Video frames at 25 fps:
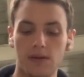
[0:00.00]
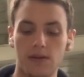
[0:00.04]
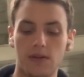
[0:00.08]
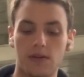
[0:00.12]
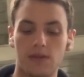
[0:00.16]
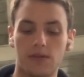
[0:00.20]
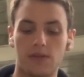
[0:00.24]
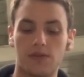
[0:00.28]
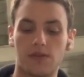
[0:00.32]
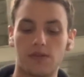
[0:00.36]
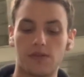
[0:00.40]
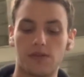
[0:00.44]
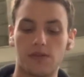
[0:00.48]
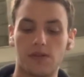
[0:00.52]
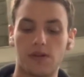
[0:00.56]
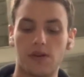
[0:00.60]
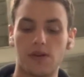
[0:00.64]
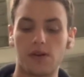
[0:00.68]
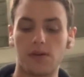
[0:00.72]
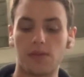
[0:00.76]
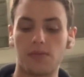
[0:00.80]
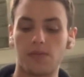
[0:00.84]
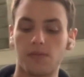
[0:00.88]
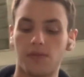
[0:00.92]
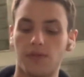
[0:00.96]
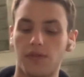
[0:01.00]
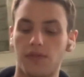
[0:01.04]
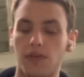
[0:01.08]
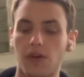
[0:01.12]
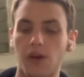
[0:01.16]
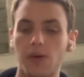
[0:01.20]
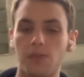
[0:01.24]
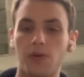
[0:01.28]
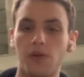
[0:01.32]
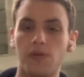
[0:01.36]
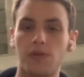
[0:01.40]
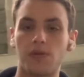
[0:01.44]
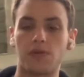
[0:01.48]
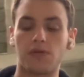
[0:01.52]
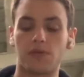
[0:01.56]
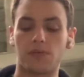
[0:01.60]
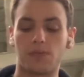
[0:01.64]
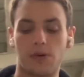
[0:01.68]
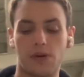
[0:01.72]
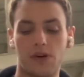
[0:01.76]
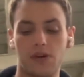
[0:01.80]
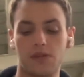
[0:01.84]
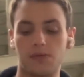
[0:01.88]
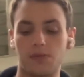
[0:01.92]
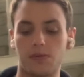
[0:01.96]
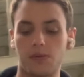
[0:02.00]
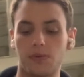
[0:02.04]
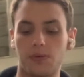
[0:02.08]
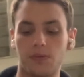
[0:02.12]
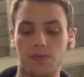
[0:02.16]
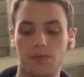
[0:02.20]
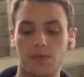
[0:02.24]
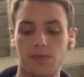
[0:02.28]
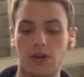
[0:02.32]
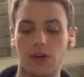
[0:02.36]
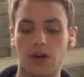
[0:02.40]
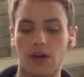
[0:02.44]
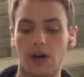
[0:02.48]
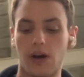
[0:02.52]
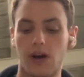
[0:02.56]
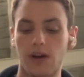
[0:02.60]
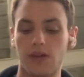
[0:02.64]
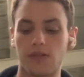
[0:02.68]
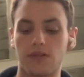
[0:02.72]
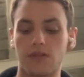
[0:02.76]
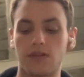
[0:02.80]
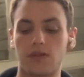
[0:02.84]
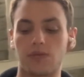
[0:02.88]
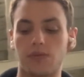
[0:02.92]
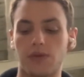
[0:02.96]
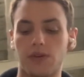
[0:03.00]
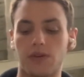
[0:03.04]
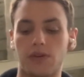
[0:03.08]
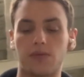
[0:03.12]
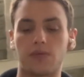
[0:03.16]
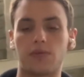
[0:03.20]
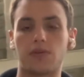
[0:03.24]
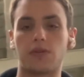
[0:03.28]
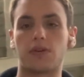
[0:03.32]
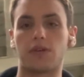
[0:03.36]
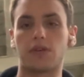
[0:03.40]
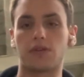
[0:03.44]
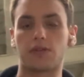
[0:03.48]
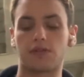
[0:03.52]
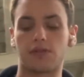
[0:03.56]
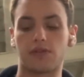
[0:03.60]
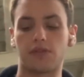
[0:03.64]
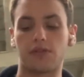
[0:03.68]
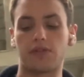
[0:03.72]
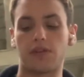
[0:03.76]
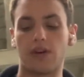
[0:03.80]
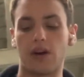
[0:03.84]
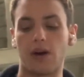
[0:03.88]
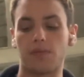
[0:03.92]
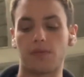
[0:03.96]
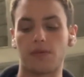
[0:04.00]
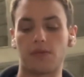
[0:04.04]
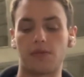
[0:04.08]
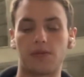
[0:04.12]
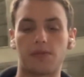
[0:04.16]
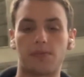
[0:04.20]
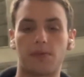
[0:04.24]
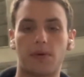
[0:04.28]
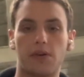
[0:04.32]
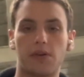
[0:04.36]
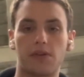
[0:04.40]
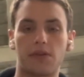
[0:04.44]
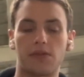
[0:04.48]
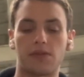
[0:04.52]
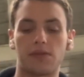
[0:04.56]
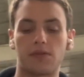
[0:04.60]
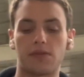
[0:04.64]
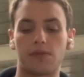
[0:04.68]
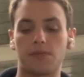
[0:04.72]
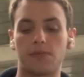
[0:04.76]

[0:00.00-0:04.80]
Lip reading: Since they proved it was possible, I say we all should adapt to this policy.